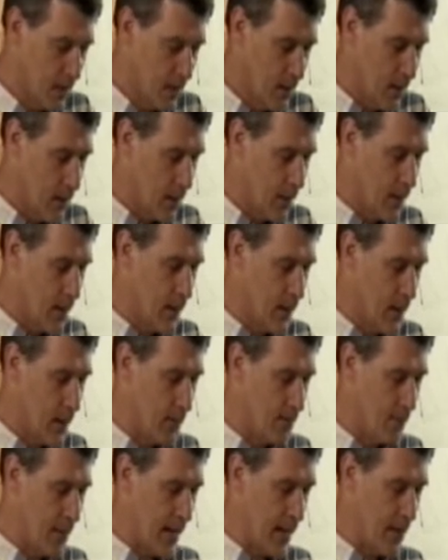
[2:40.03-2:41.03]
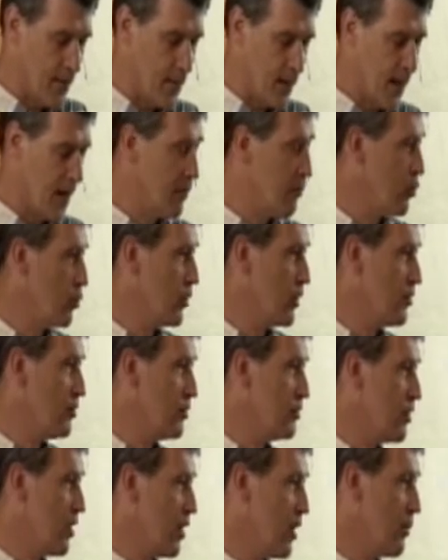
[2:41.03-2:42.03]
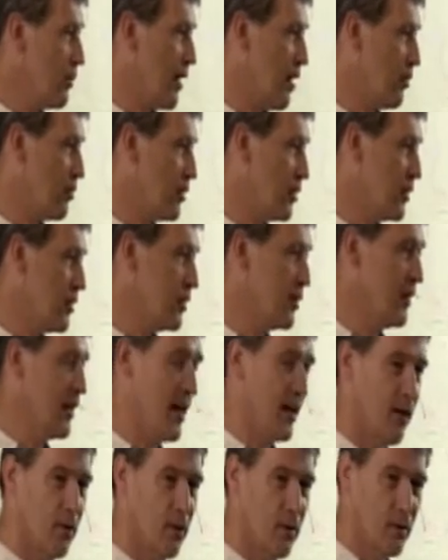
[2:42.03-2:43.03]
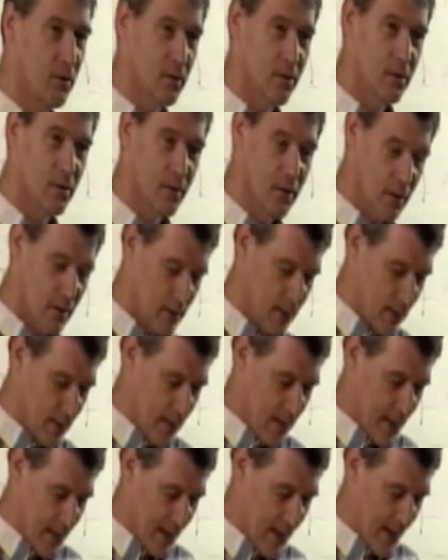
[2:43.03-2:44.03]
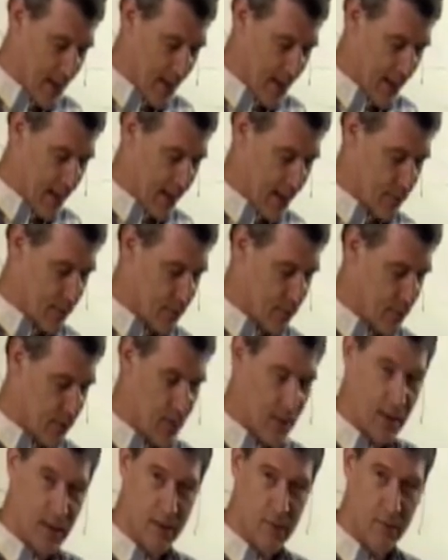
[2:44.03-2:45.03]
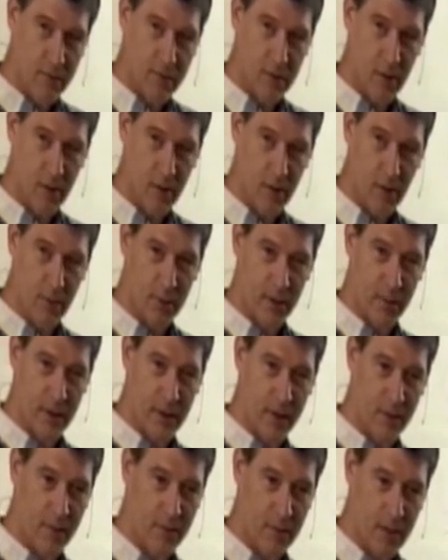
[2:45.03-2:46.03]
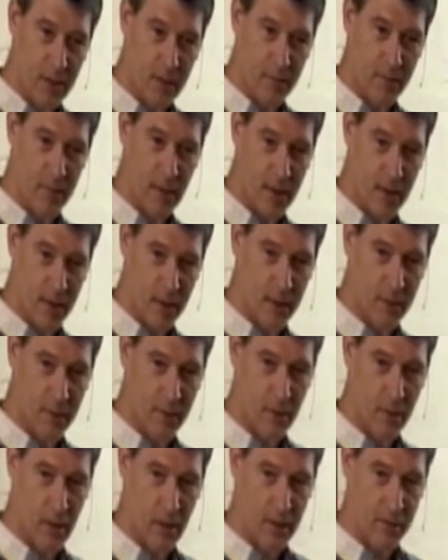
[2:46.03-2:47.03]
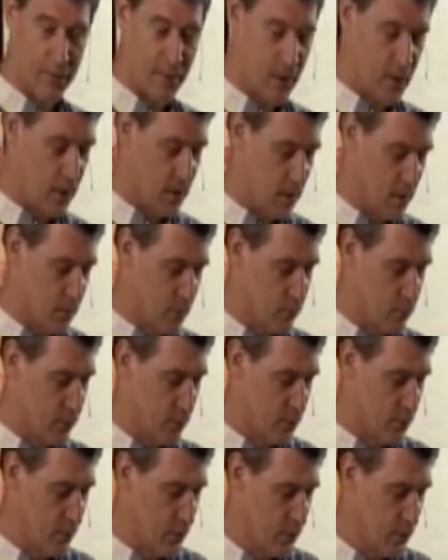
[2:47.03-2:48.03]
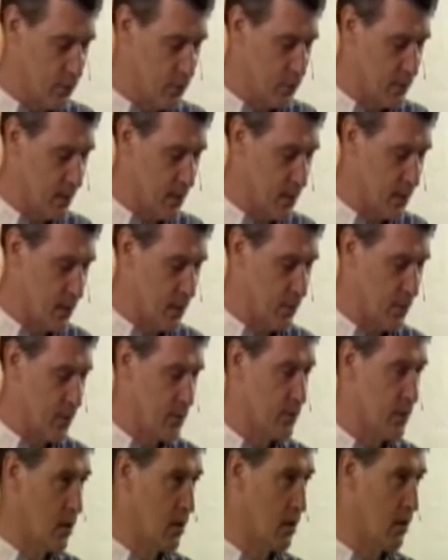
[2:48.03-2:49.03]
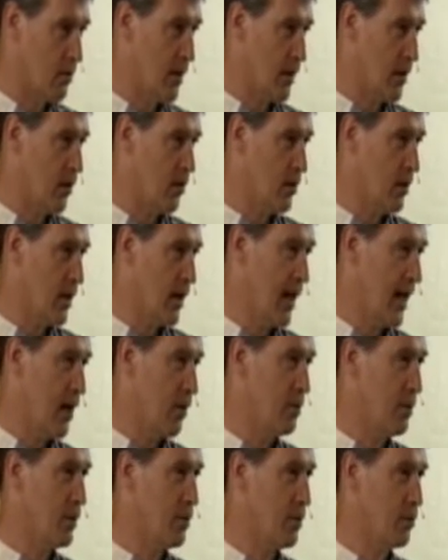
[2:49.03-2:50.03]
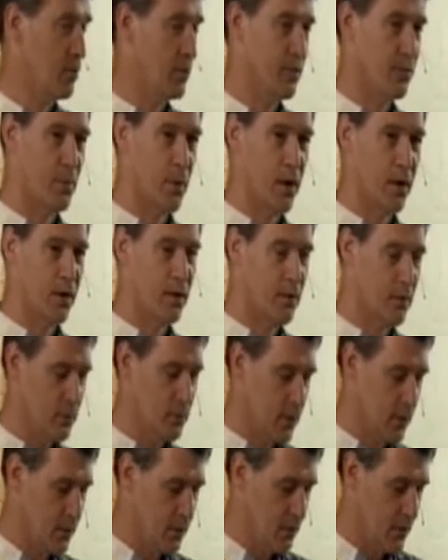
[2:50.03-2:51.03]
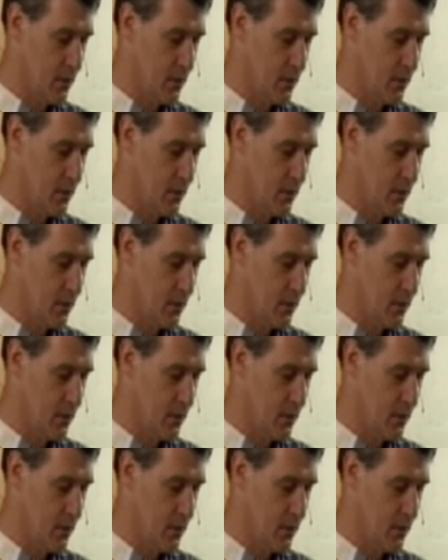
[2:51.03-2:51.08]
And then I'm going to talk about Gödel and a little bit about him and his life and his results. And then I'm going to talk about how people responded to it.